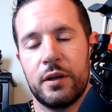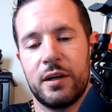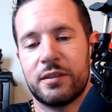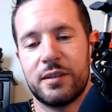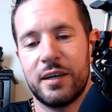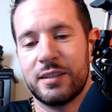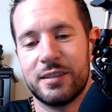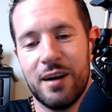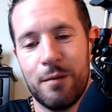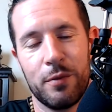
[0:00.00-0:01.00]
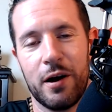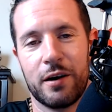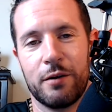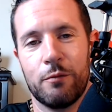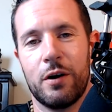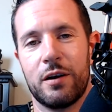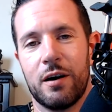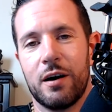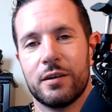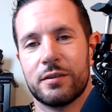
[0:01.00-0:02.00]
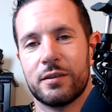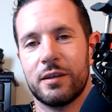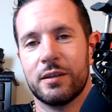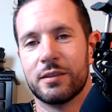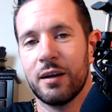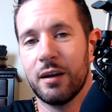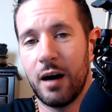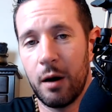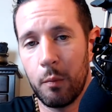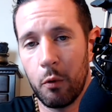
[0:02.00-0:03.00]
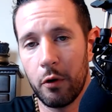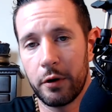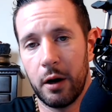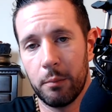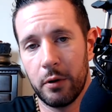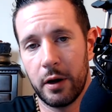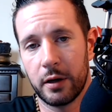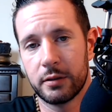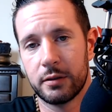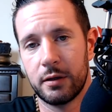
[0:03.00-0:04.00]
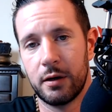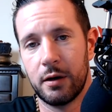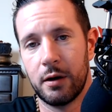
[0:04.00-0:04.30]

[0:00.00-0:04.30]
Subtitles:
it's not black and white, guys. It's a lot more complex.